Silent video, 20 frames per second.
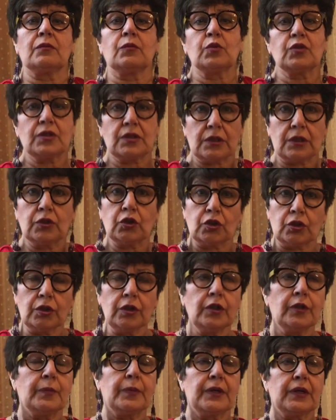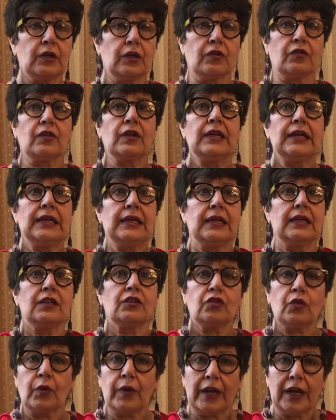was concerned because it
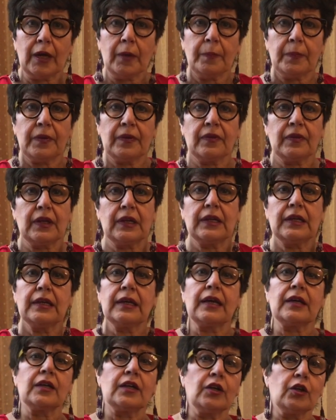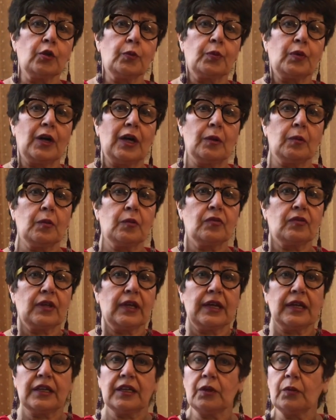so happened that he had other problems
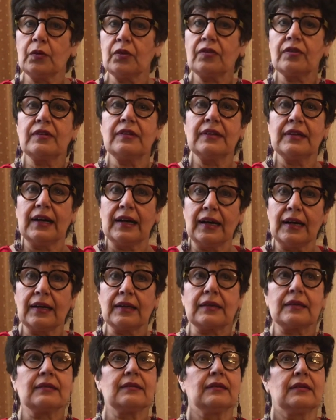and he was not